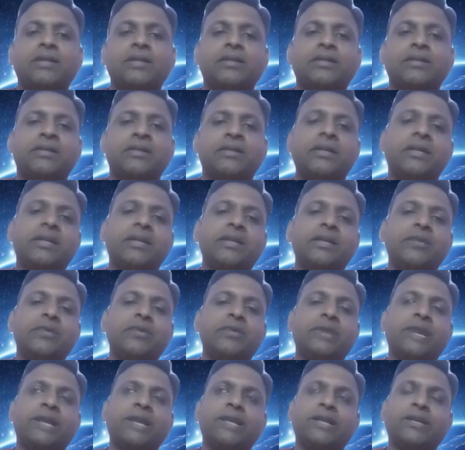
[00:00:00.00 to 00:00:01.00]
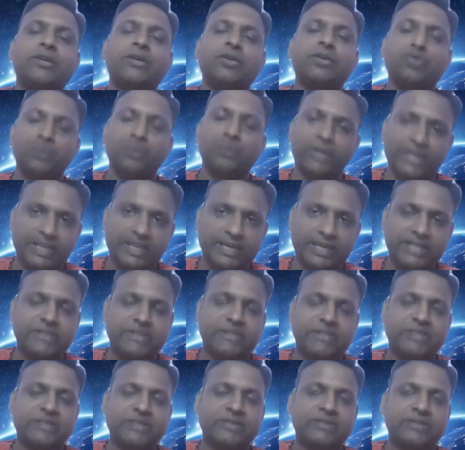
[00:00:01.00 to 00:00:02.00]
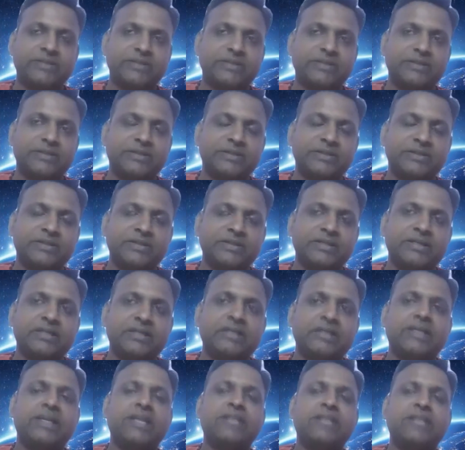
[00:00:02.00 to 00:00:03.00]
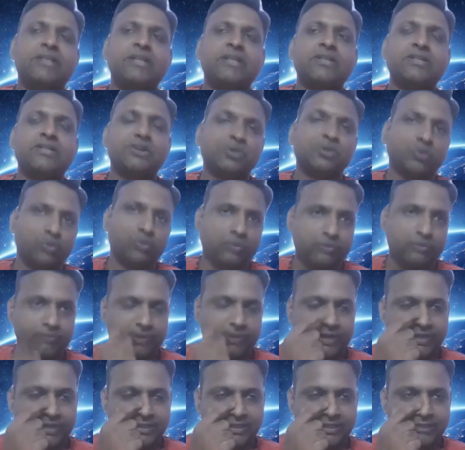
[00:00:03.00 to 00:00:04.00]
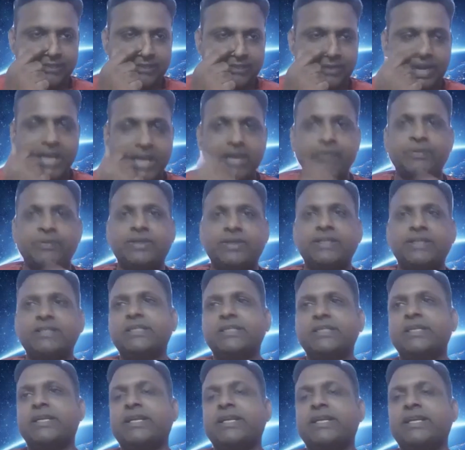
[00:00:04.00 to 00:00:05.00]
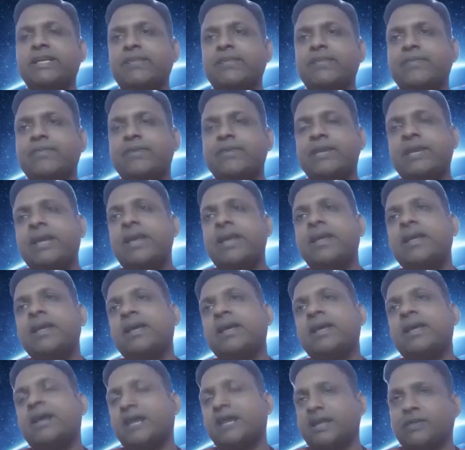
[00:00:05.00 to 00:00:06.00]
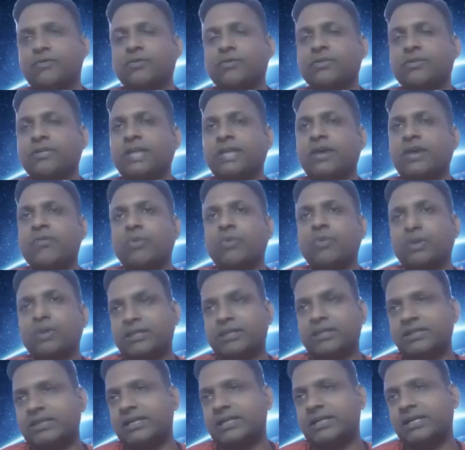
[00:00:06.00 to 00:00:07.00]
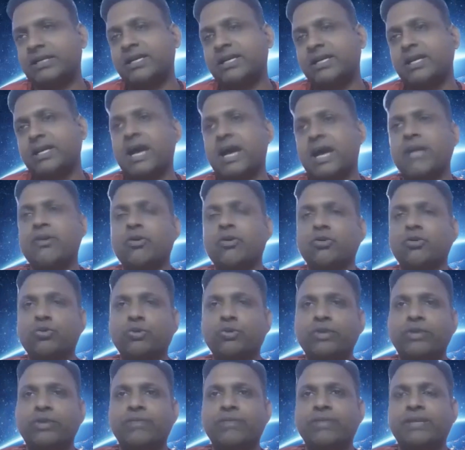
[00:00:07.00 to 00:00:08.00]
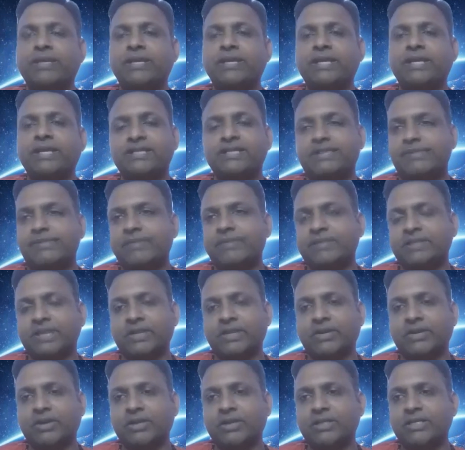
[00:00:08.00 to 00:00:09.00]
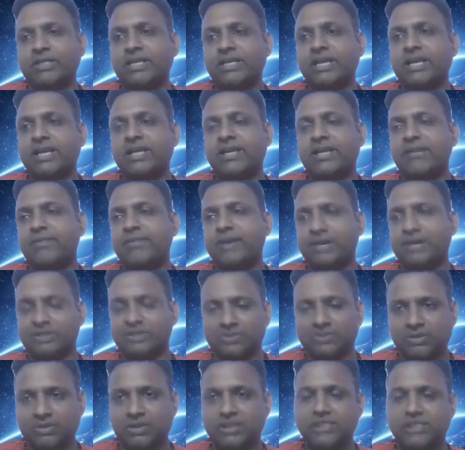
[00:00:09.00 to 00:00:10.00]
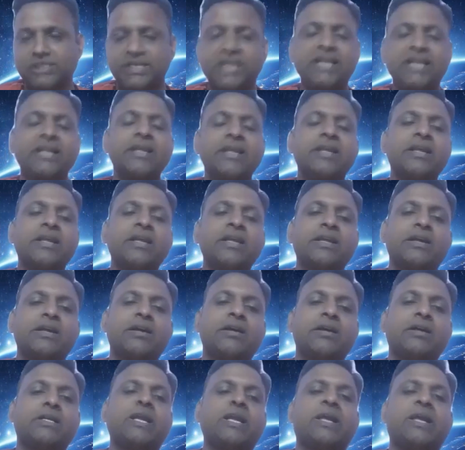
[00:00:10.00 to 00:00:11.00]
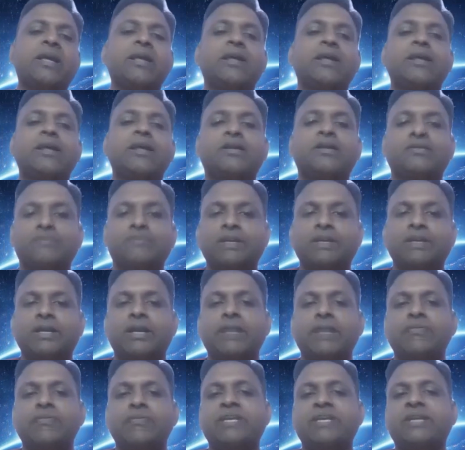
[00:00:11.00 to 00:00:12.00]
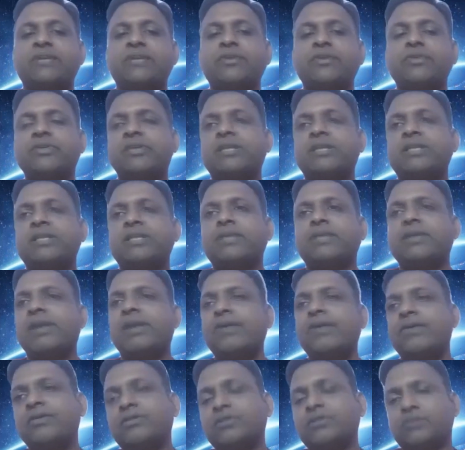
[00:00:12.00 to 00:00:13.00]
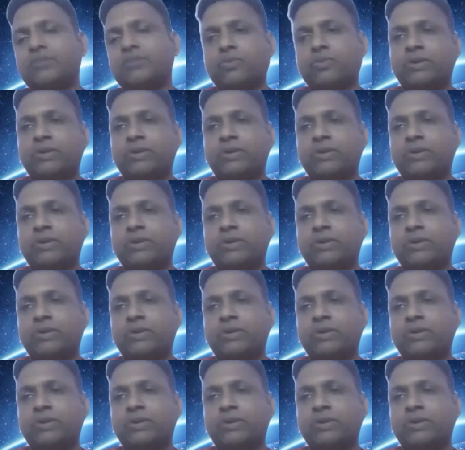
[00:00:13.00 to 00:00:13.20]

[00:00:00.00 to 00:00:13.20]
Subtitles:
Then you write 2 degrees. Degrees also 2. For example, I have an engineering MBA. And of course, I have more than that. I have 2 MA degrees, MA psychology and MA astrology. Okay. But I am saying, usually they will have 2